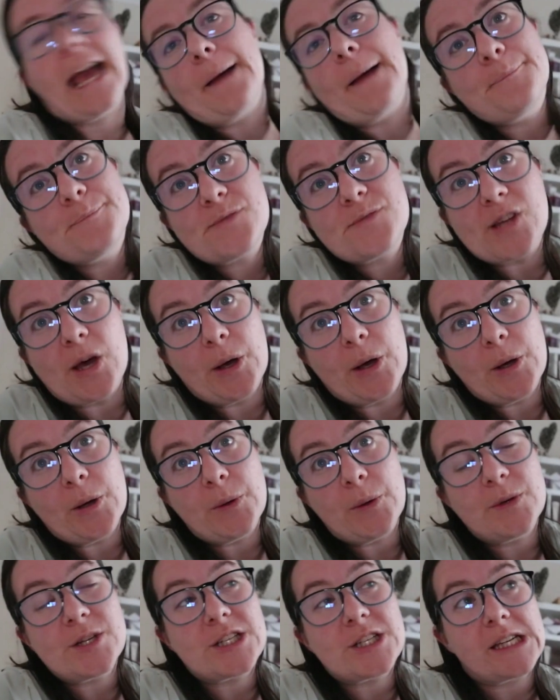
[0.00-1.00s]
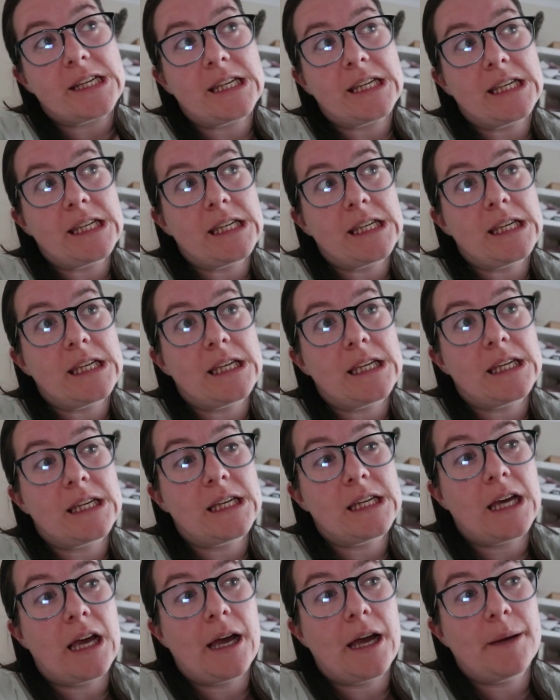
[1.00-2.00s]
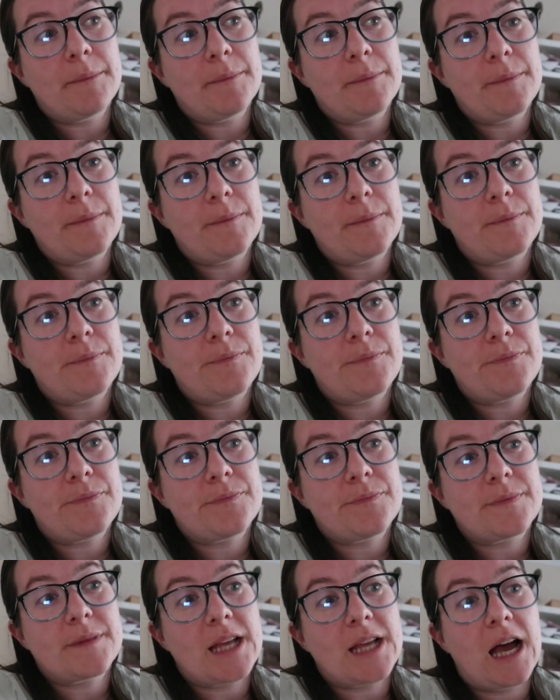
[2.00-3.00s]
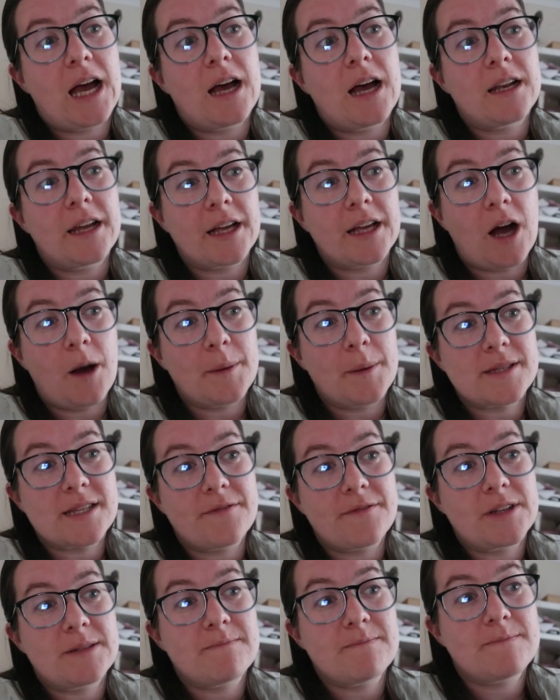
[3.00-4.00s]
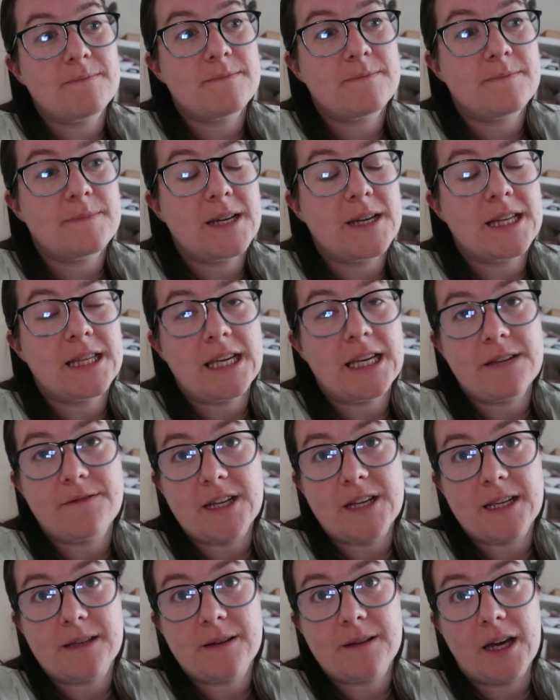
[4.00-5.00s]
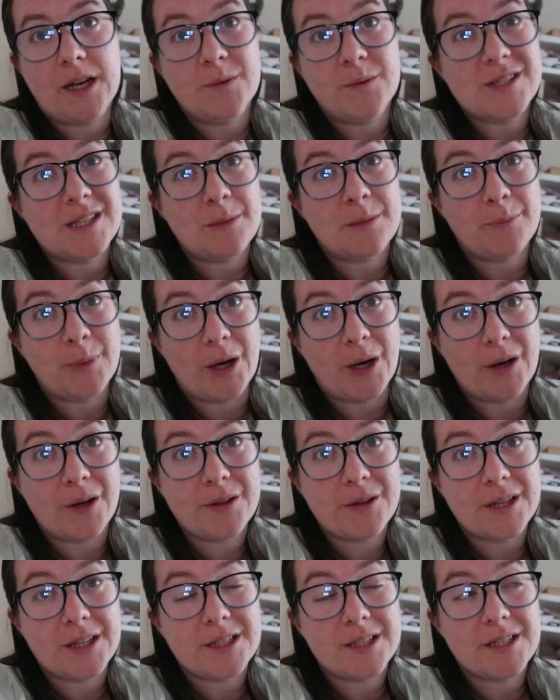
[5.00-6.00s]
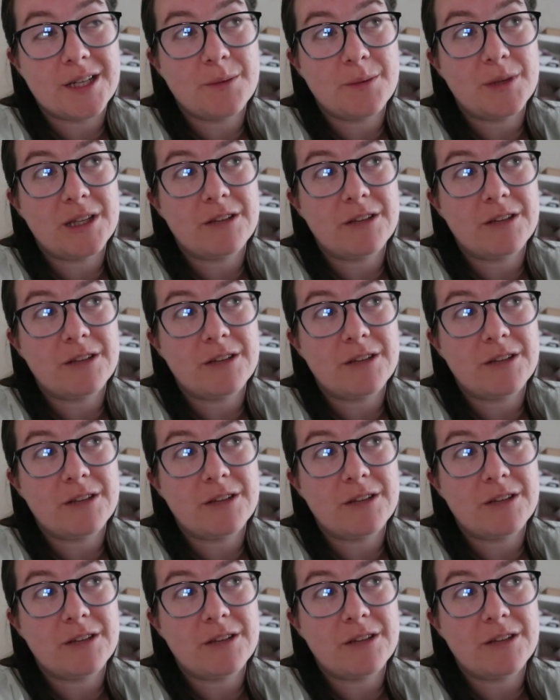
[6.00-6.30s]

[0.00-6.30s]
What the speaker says: So she at like 7:30 in the evening, and I was in the bath at the time when they